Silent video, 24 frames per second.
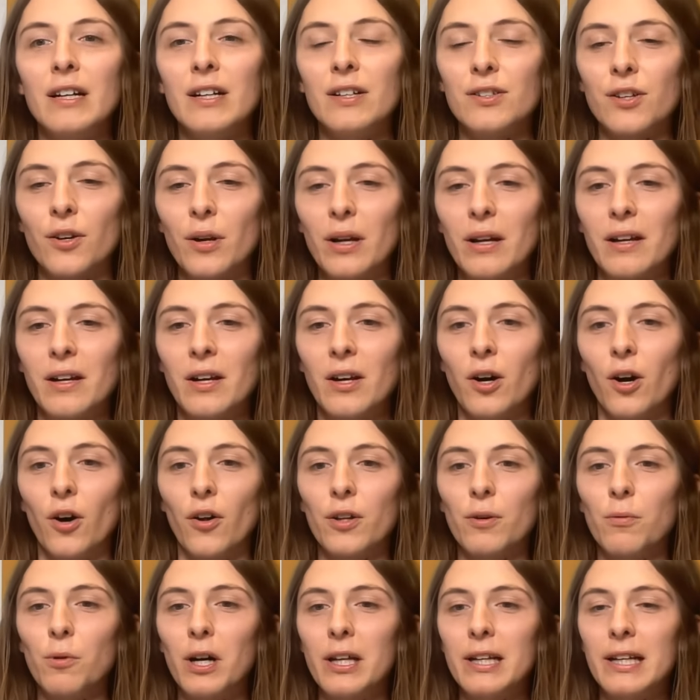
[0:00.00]
So on
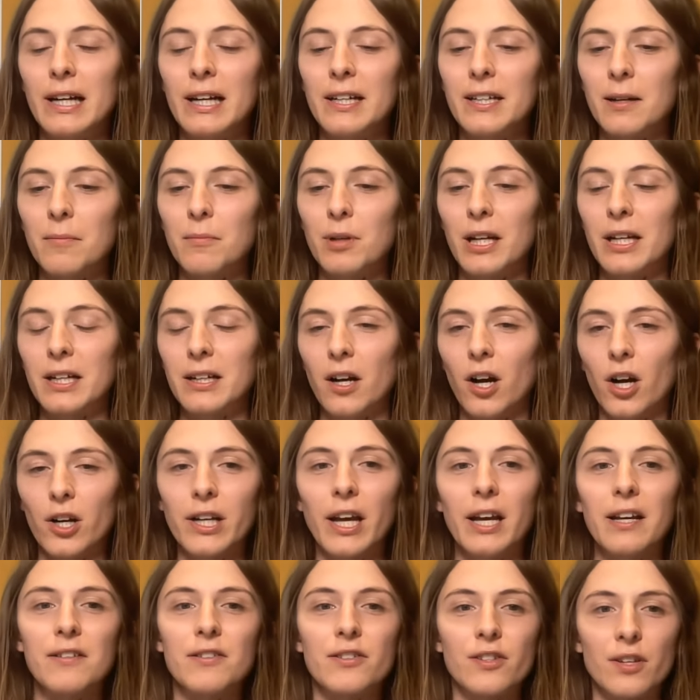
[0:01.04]
the one hand, I'm like,
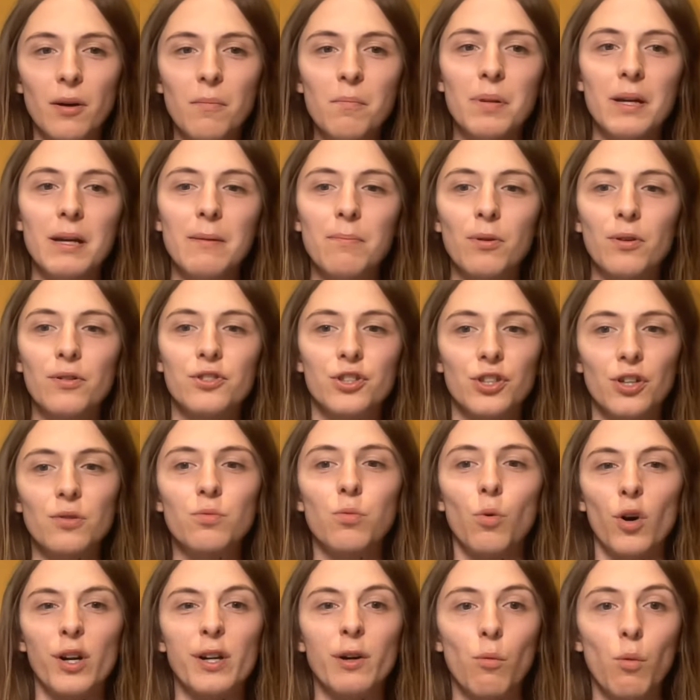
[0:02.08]
okay, some people just
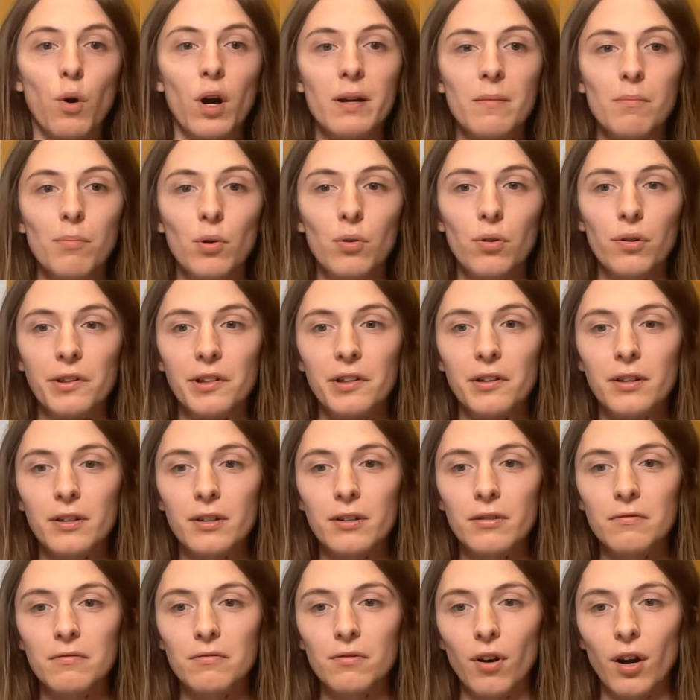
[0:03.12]
want a whiteboard,
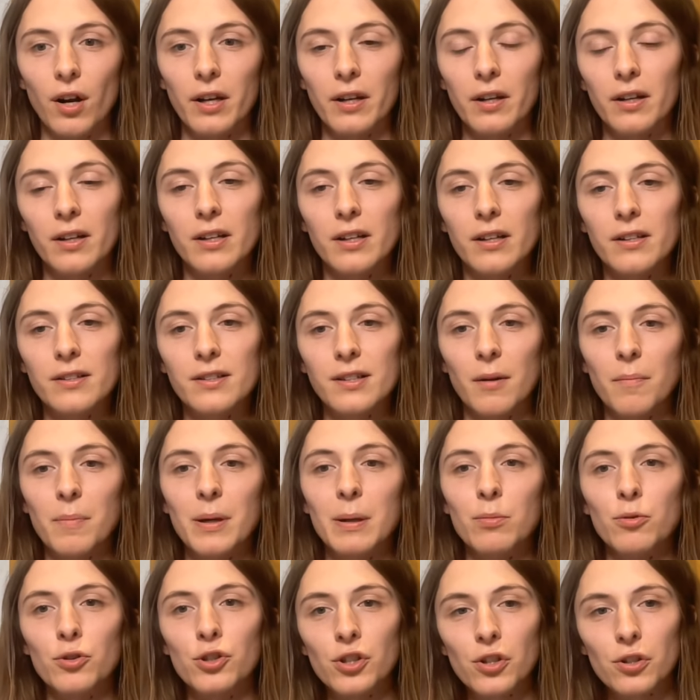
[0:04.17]
right? Some
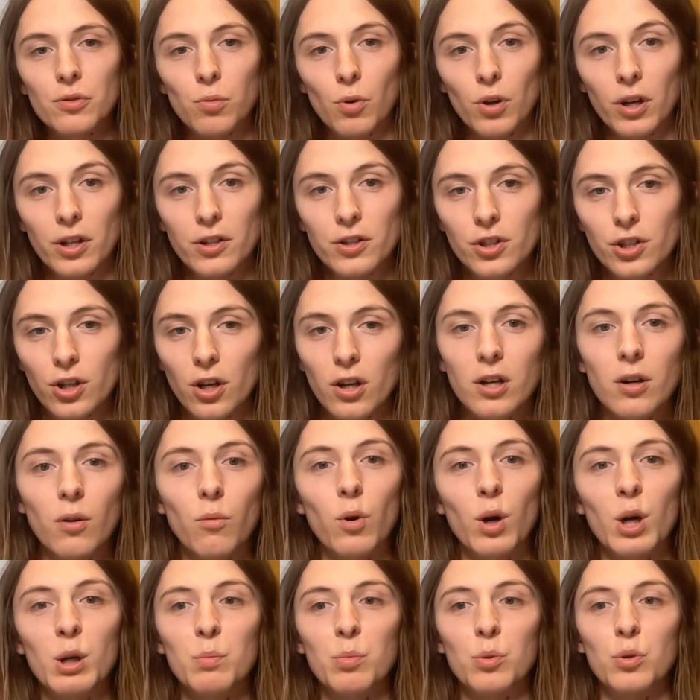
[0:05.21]
people just want to chuck a
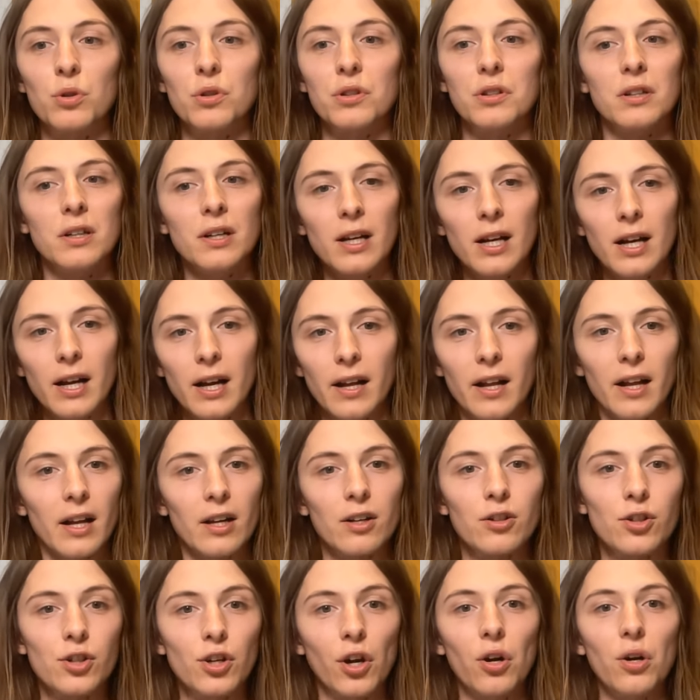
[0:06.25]
whiteboard
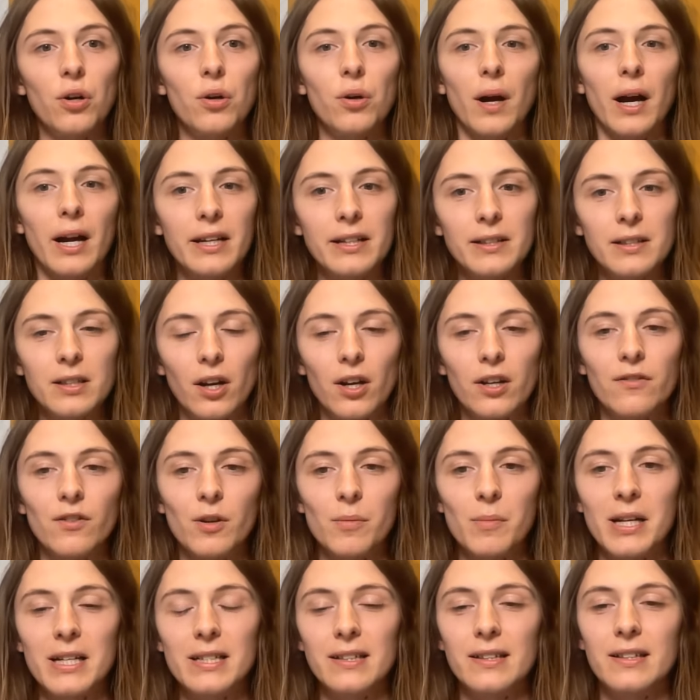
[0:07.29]
and go, and it's kind of
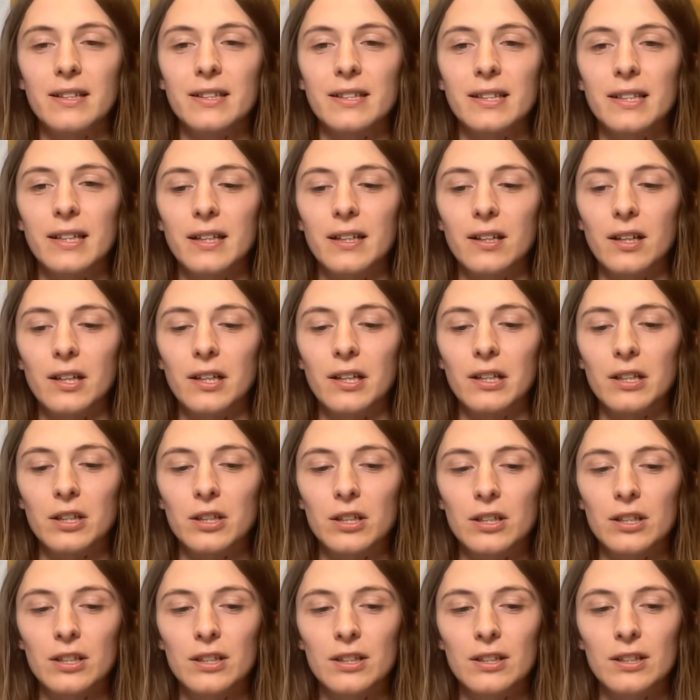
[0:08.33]
amazing to see like,
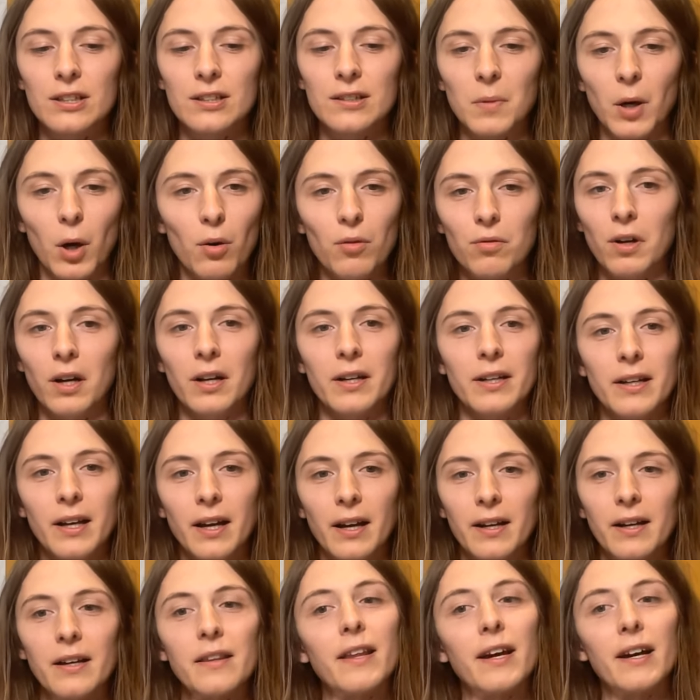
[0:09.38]
oh right,
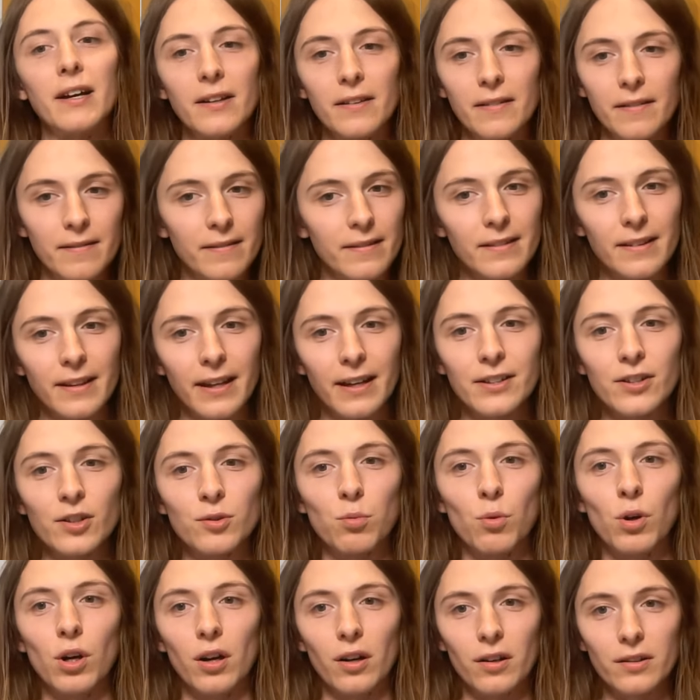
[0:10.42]
yeah, that that just
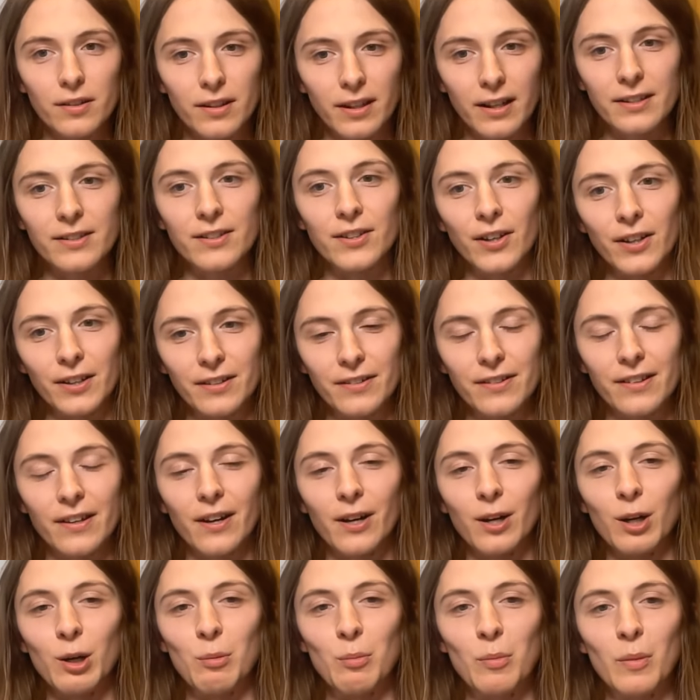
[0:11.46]
works. That's nice.
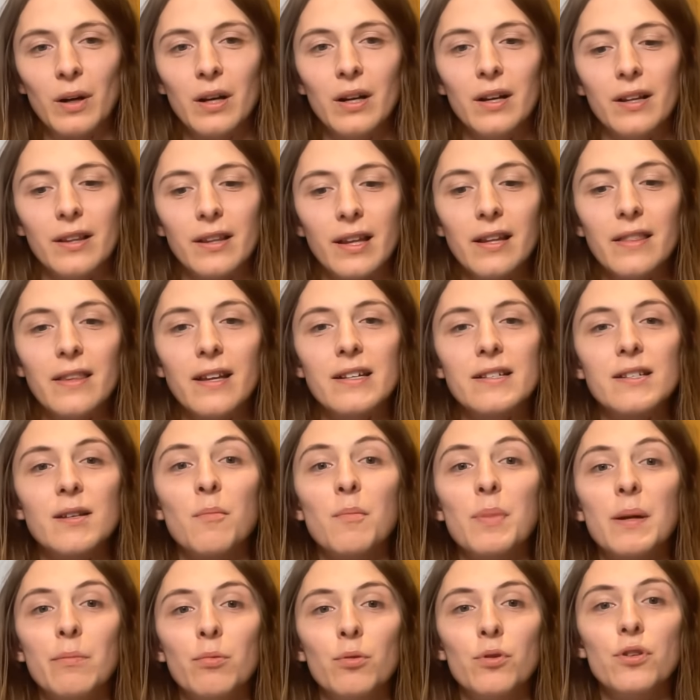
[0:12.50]
Um, then there's
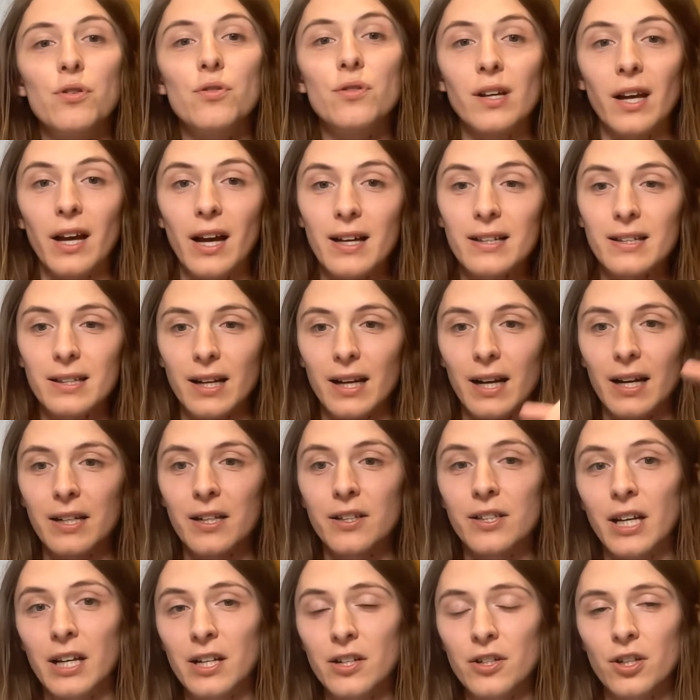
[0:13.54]
some people using it as an
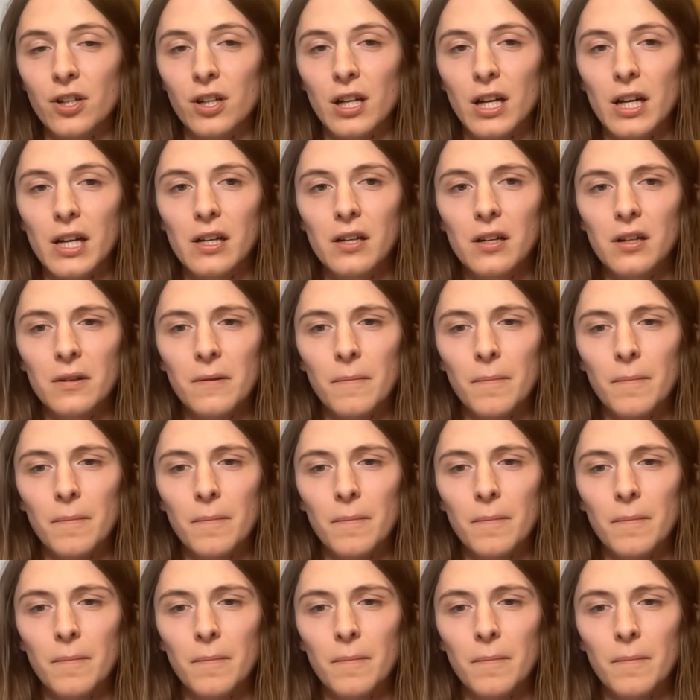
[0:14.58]
annotation layer.